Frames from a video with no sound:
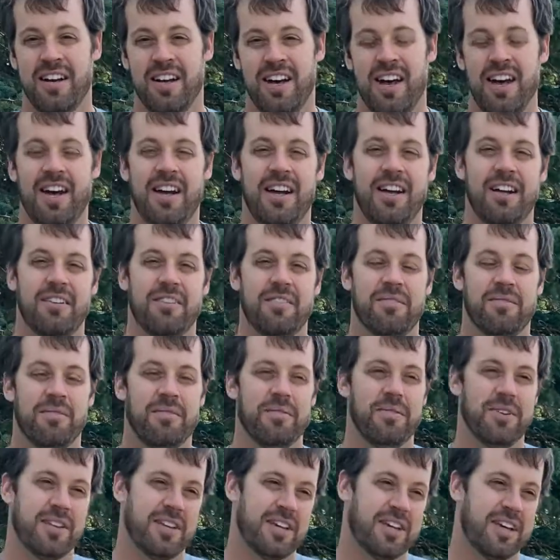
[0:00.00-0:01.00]
And
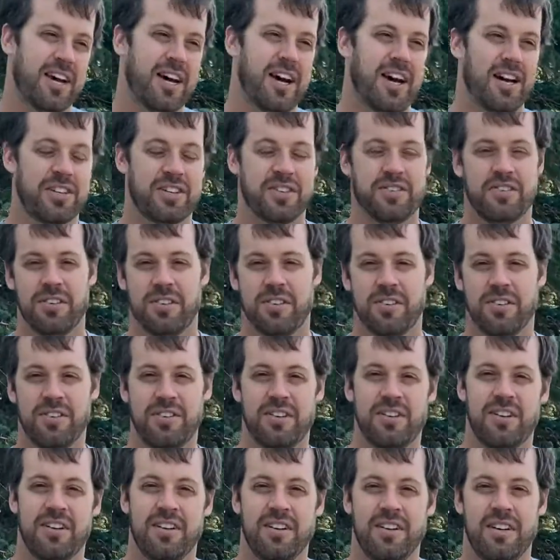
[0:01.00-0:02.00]
with the cash flow
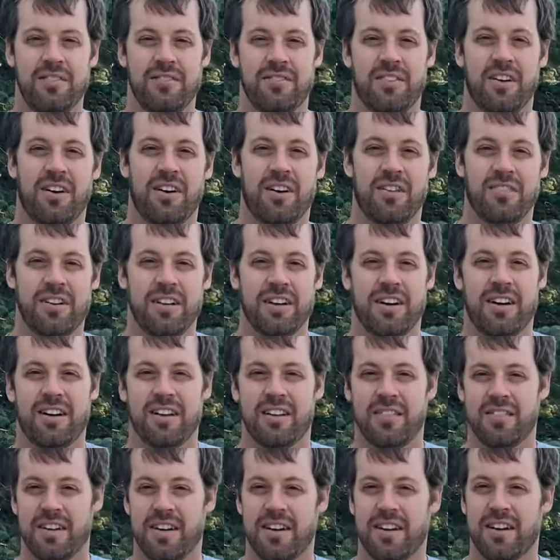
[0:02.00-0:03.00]
involved in all
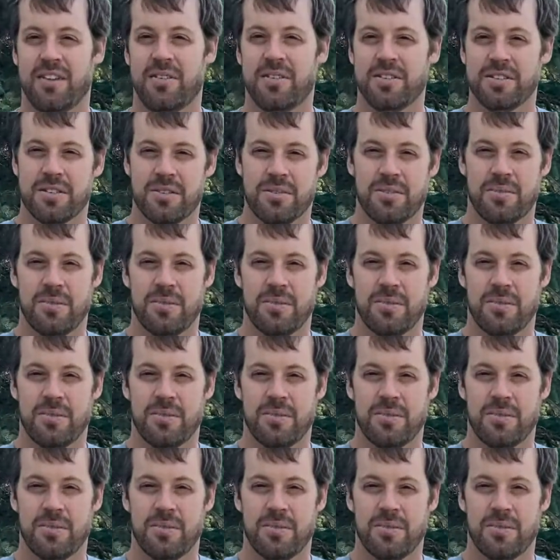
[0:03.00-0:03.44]
of that, I was,